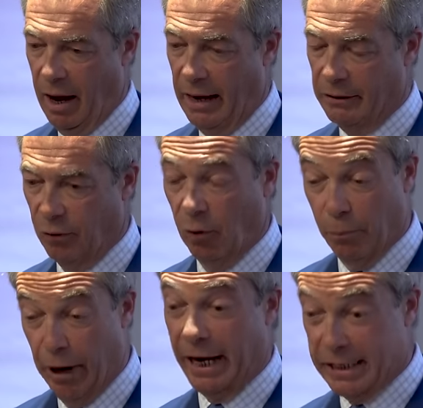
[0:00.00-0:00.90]
and
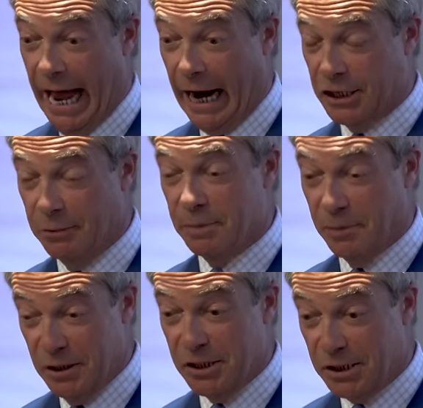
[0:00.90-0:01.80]
thought Brexit actually was
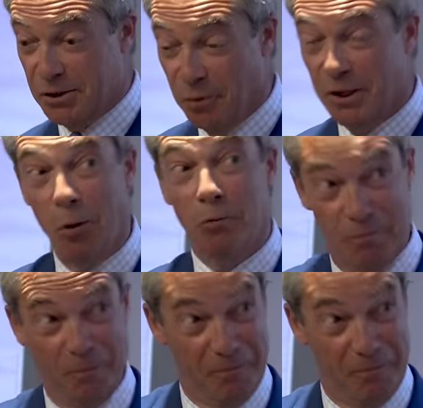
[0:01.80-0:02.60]
consistent with old